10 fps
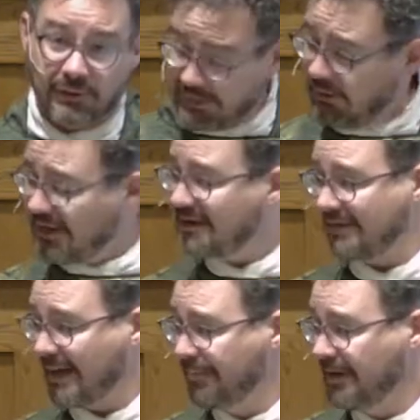We know that a
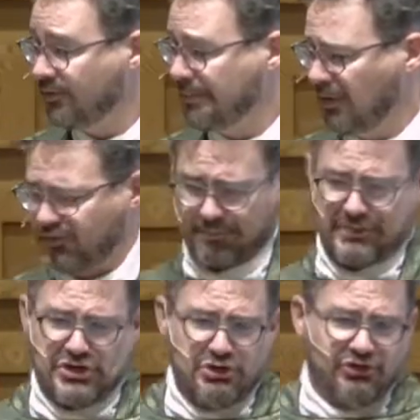temple is built, a
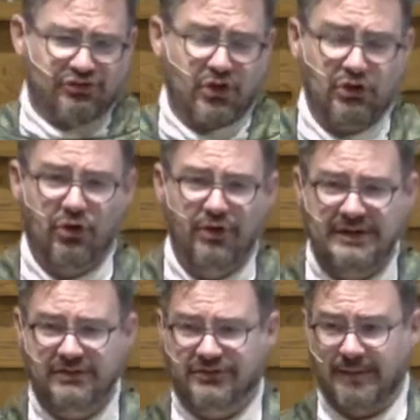beautiful,
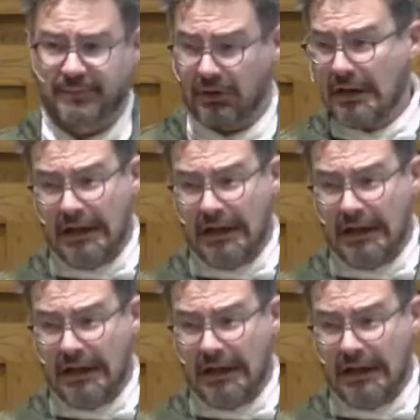glorious temple.